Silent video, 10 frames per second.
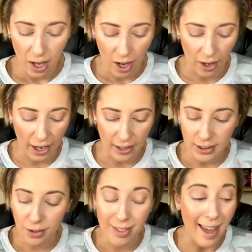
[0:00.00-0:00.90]
All right,
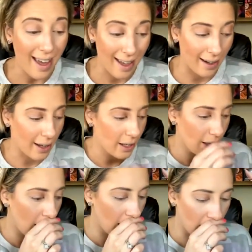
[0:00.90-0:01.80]
so then
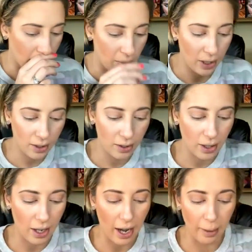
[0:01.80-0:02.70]
um,
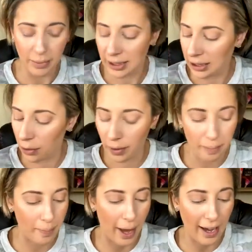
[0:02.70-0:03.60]
I'm gonna go
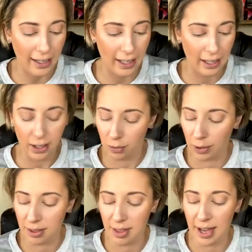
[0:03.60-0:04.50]
back in
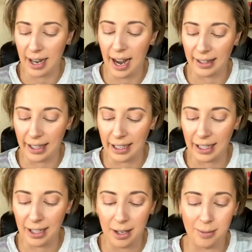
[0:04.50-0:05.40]
with that highlighting